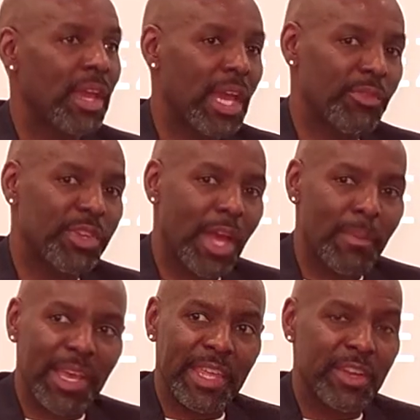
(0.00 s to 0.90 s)

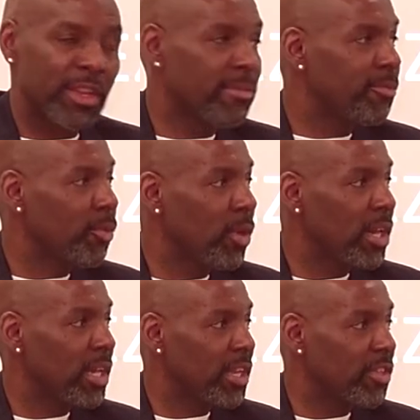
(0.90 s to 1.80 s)
I get enough
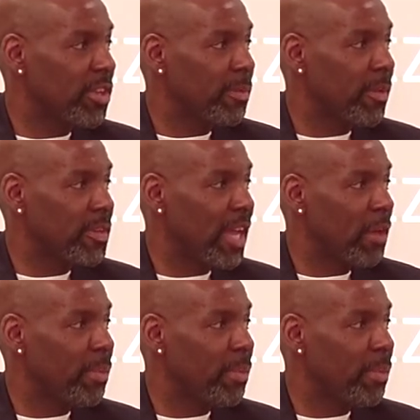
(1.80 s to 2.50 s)
for another down